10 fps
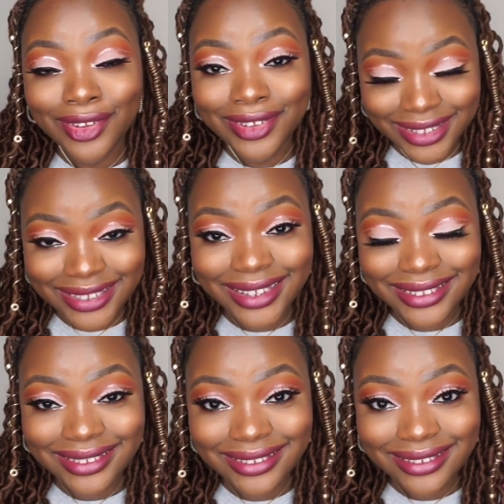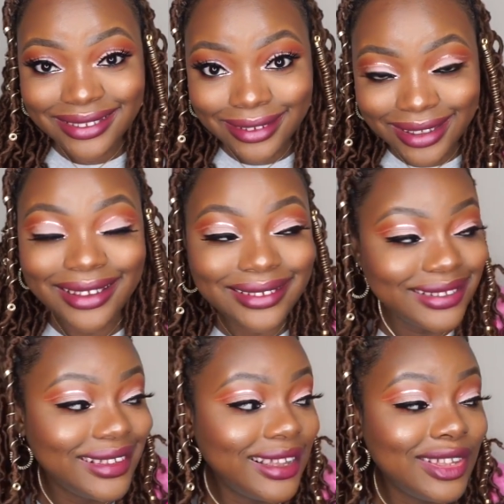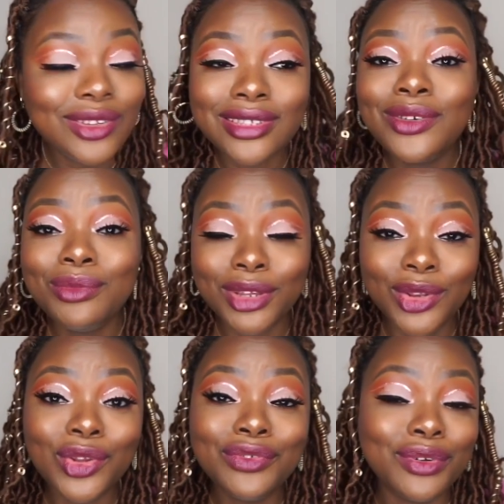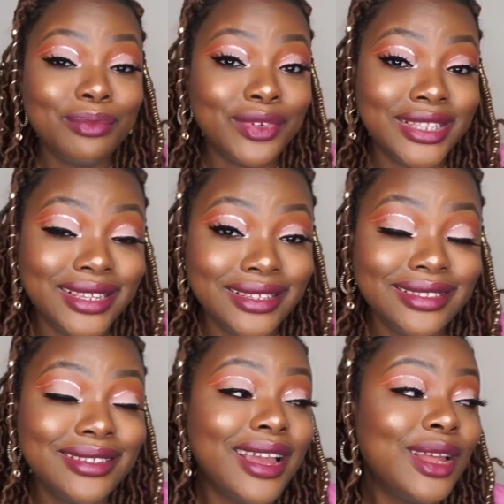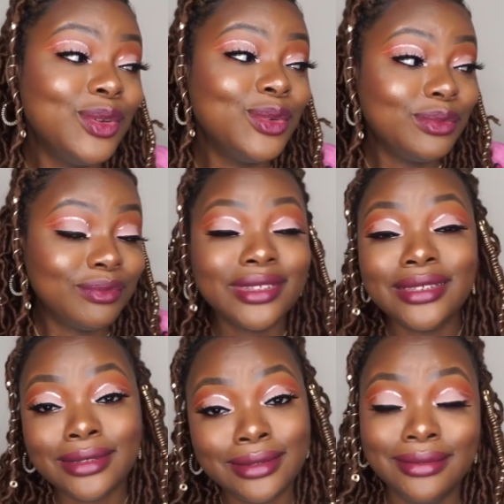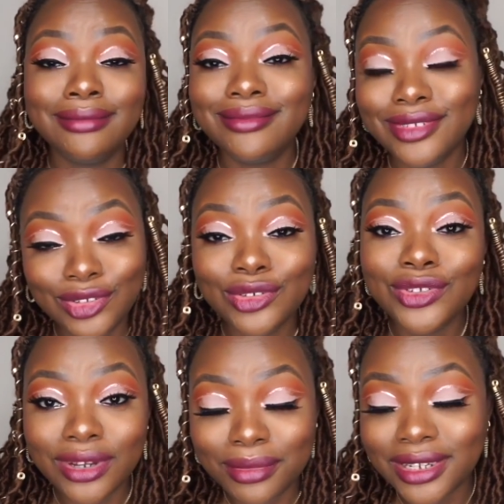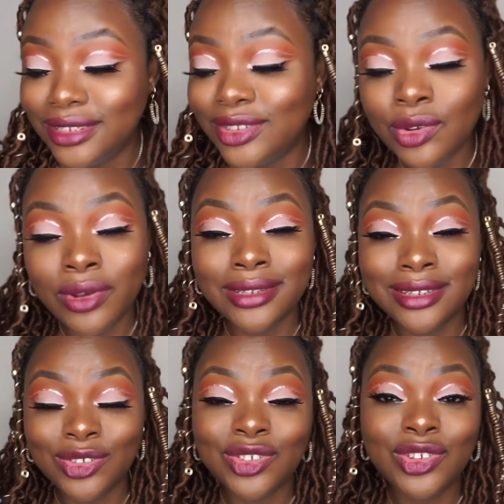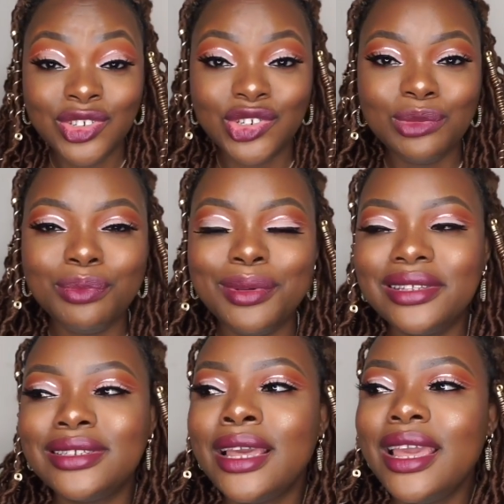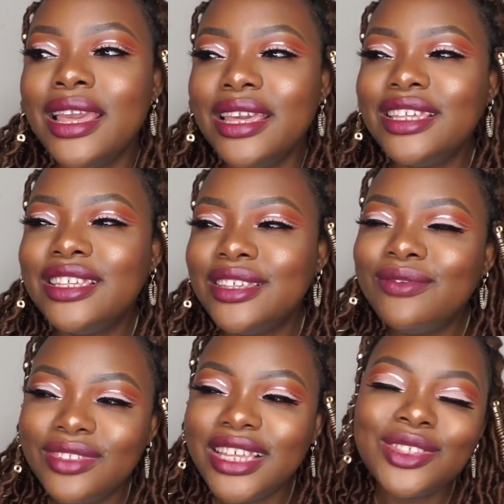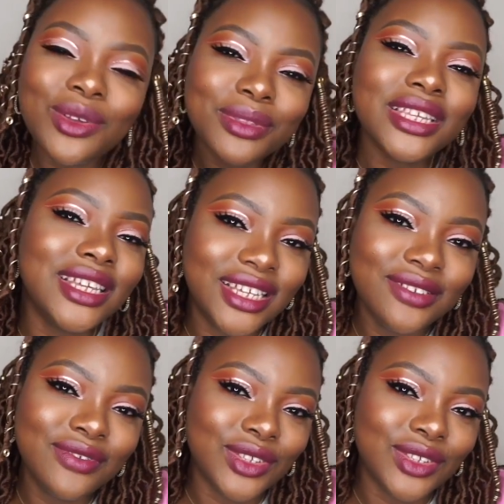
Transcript: You understand? Yeah, your skin will be glowing from within. I know it's Giorgio Armani, it's not cheap, but there's something it gives